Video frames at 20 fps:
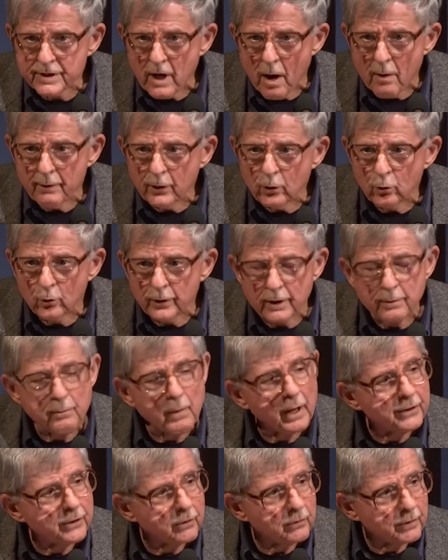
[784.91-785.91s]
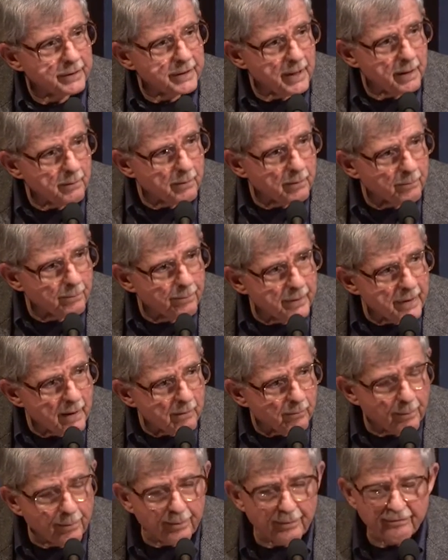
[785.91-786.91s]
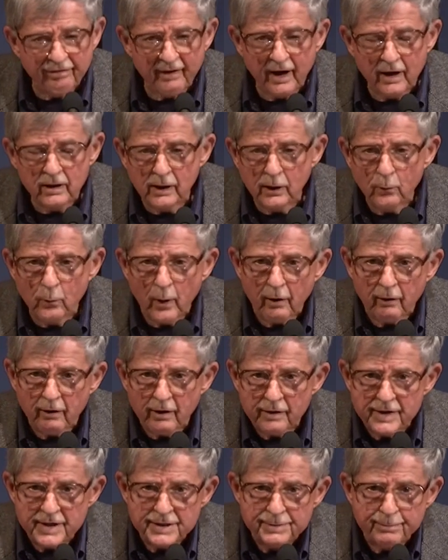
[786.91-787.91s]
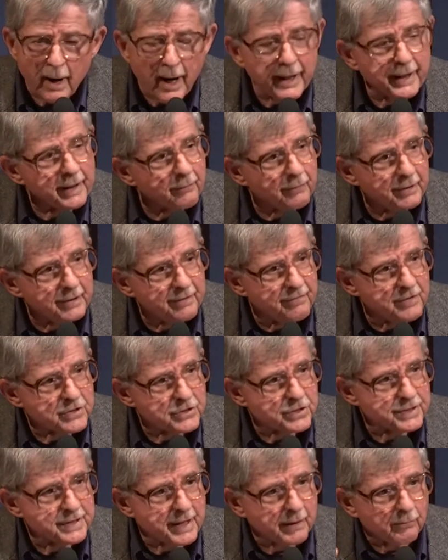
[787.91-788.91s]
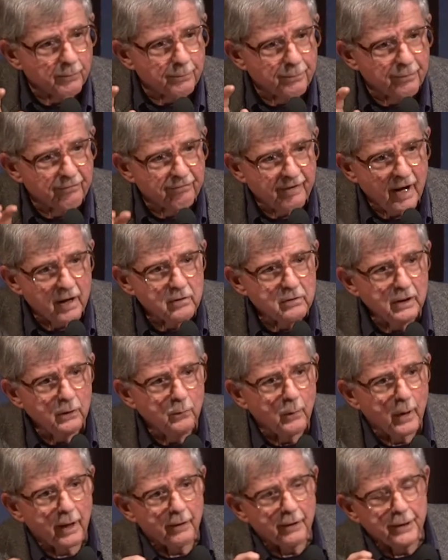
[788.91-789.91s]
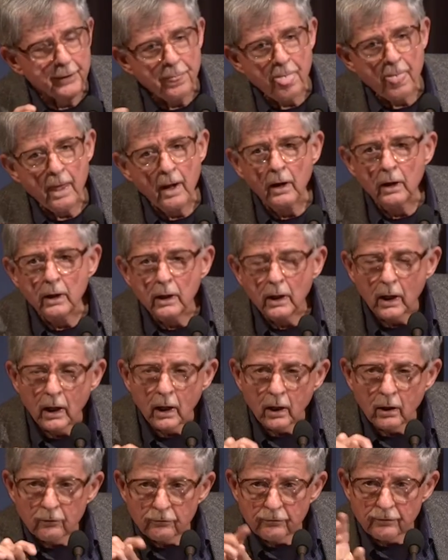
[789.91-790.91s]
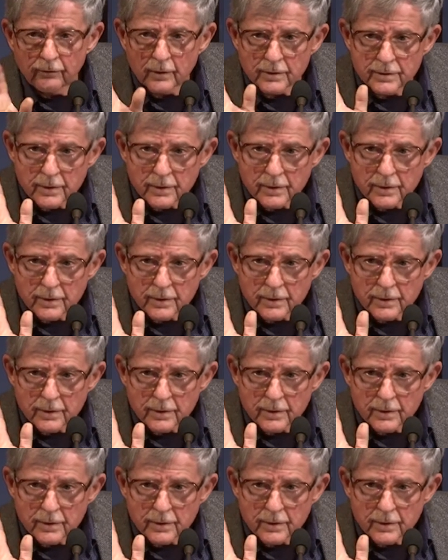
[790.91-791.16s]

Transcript: going on in modernity. They were profoundly wary of these binary divisions. They were profoundly wary of